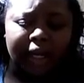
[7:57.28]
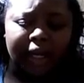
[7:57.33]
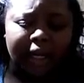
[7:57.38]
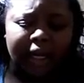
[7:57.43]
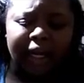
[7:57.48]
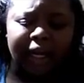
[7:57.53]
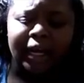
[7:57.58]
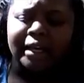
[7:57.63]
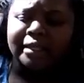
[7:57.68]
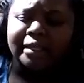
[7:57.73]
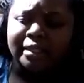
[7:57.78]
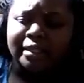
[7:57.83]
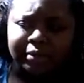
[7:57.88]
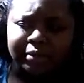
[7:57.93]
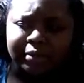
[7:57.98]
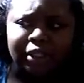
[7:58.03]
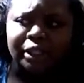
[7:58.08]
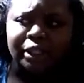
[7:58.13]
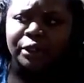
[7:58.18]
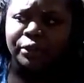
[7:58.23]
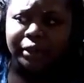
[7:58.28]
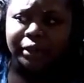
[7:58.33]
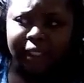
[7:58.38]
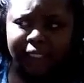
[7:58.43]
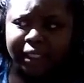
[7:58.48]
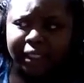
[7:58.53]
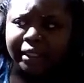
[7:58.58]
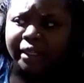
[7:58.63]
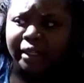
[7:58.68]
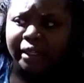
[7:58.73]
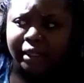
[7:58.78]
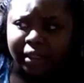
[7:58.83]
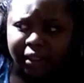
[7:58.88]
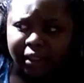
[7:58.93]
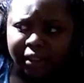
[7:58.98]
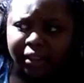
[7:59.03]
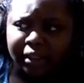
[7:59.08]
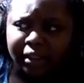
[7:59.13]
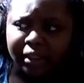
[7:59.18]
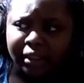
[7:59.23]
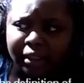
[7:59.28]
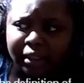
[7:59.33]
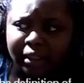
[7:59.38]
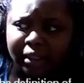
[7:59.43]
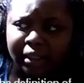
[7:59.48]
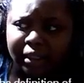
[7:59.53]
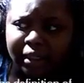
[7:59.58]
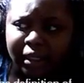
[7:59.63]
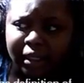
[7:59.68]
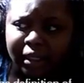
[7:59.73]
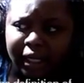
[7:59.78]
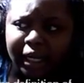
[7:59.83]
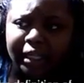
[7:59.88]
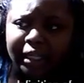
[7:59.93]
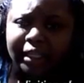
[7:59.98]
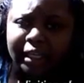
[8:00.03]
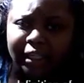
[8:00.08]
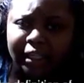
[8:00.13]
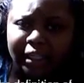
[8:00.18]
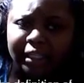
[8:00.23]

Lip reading: has some Shalora in her, and I think